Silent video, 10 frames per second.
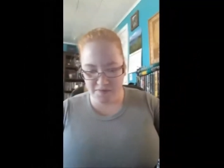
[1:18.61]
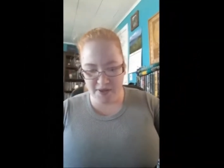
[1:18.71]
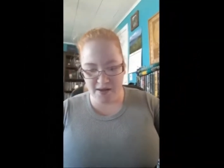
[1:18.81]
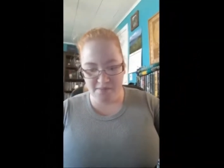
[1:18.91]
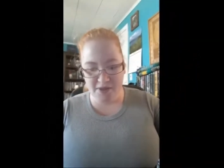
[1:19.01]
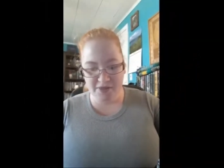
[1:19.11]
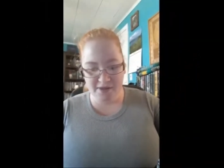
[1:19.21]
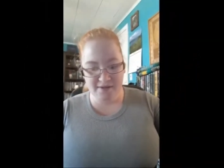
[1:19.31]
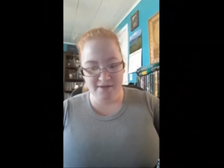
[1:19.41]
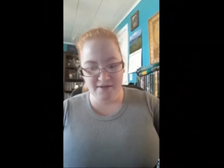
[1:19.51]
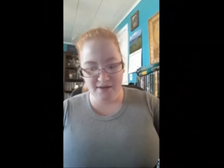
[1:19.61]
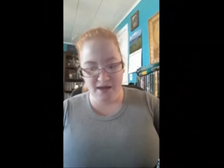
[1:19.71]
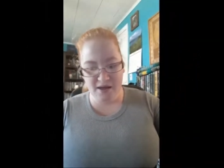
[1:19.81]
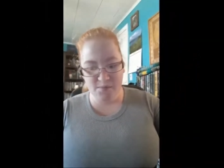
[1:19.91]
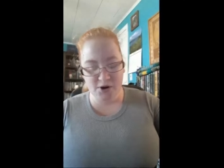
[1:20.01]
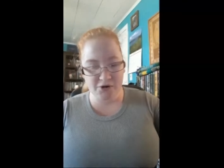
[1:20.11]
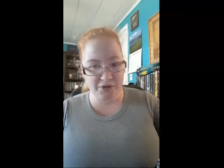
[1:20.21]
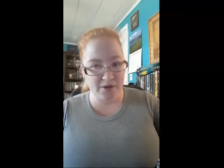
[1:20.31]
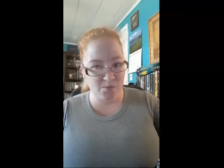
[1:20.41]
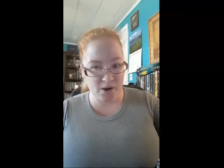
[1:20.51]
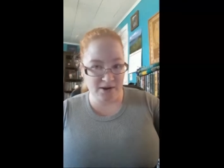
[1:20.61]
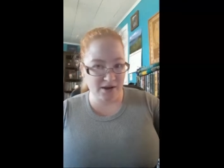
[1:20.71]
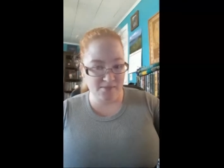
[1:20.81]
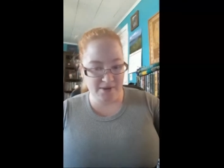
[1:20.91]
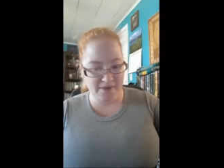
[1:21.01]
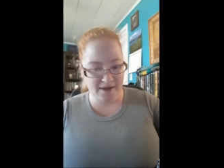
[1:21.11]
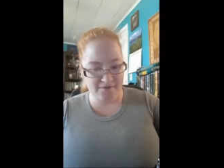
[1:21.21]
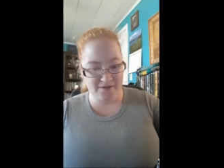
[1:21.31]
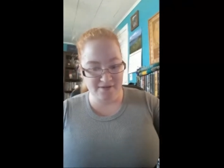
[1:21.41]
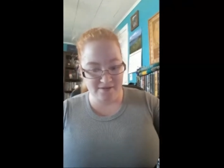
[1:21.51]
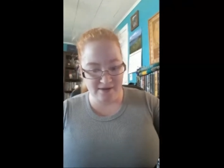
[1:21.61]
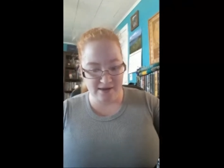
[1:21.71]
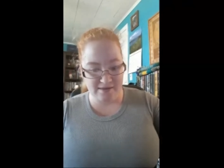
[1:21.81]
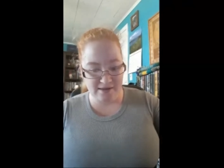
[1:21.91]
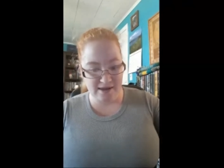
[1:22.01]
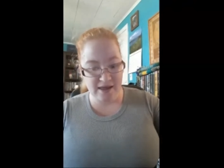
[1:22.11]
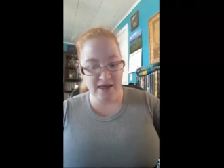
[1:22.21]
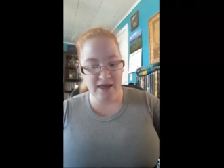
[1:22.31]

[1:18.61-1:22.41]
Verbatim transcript: of them, this is a game where only one can be left standing,